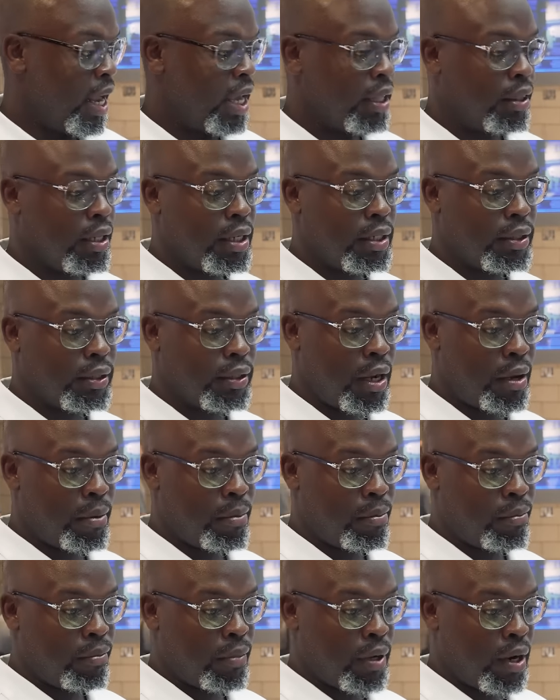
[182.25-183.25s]
and then
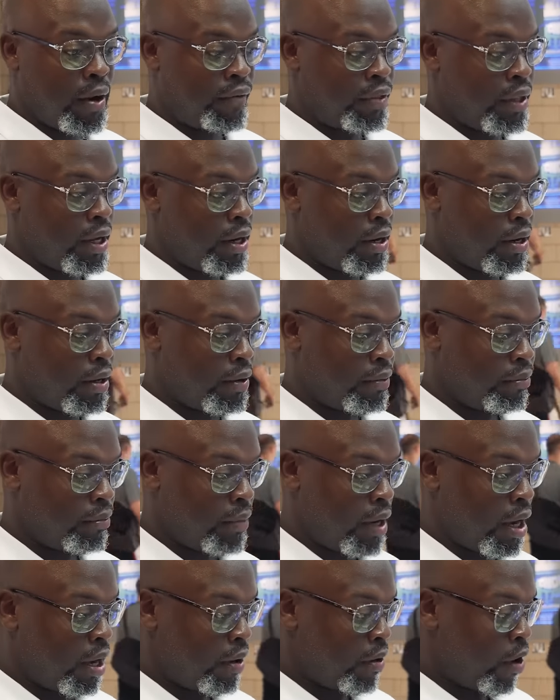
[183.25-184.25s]
some of their
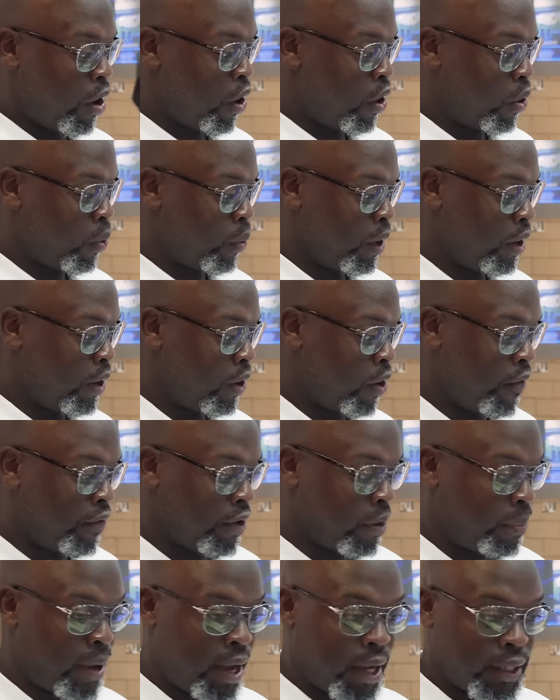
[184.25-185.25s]
uh, hardware
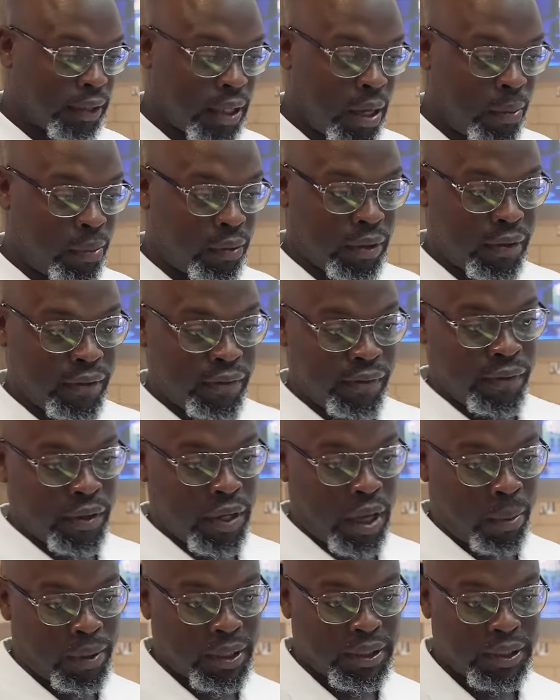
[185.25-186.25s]
over the past couple of
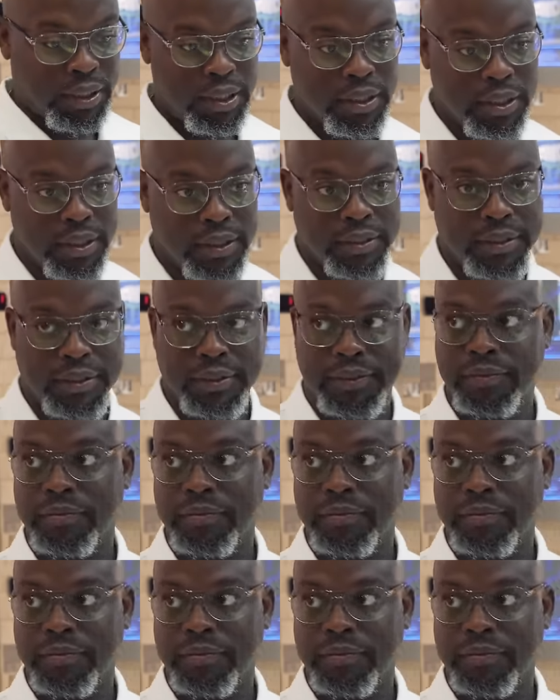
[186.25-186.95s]
couple of seasons.